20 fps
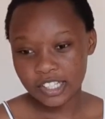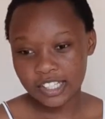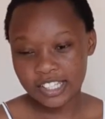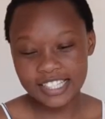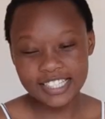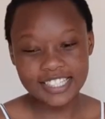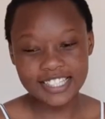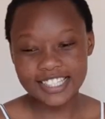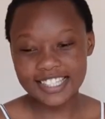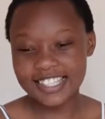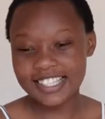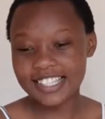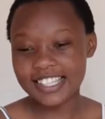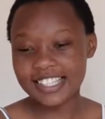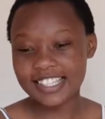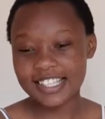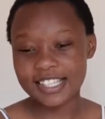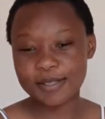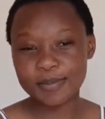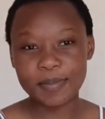he just
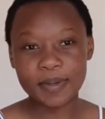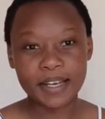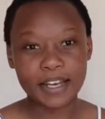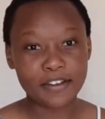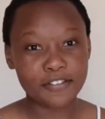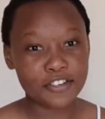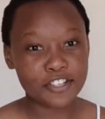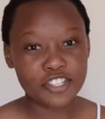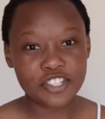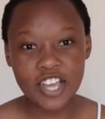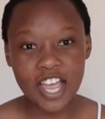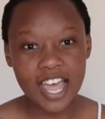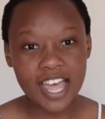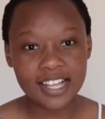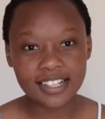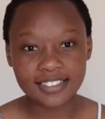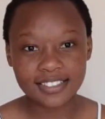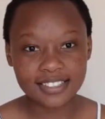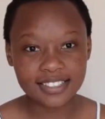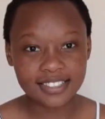sees his beloved
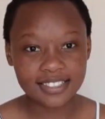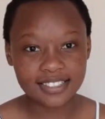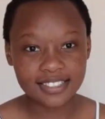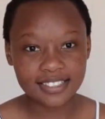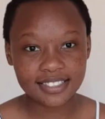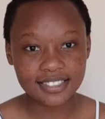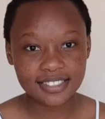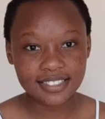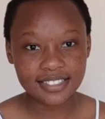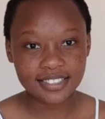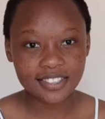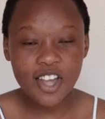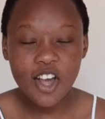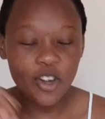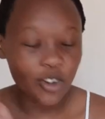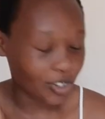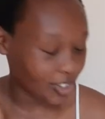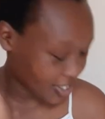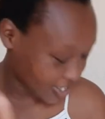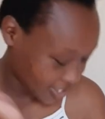child. Yo!